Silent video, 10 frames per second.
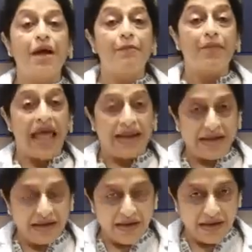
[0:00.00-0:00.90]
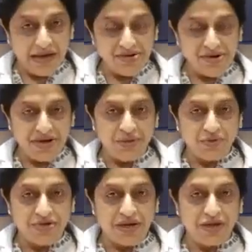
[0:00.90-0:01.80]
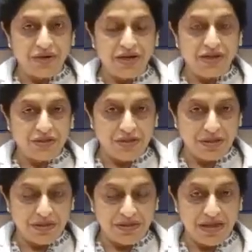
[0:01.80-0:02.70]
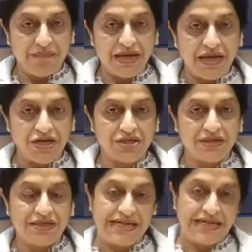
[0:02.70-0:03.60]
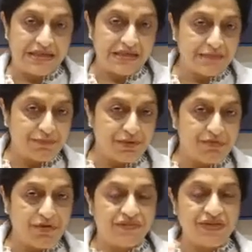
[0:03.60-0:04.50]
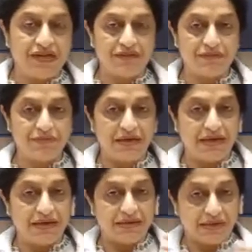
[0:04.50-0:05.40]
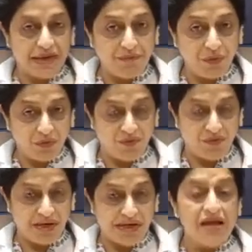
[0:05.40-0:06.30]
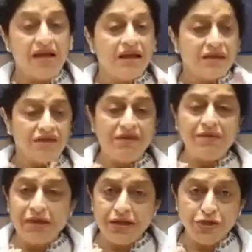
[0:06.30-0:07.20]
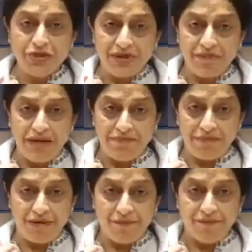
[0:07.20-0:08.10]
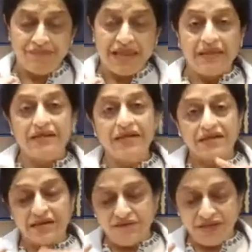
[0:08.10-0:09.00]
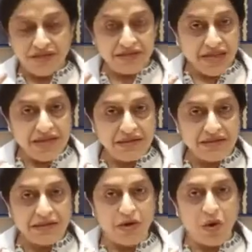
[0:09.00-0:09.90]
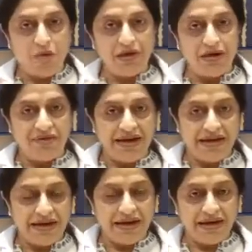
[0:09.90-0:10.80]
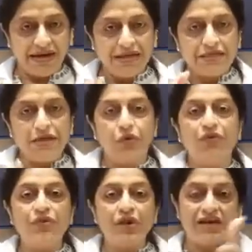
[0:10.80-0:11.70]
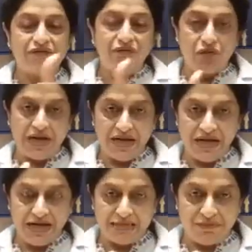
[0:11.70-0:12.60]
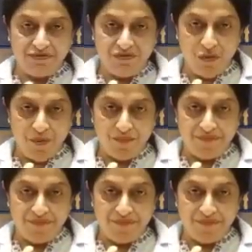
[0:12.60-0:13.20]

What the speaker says: planning an intrauterine insemination, taking the sperm of the husband and the time you ovulate. The female should remember that if their cycles are normal 28 days, they ovulate 14 days before.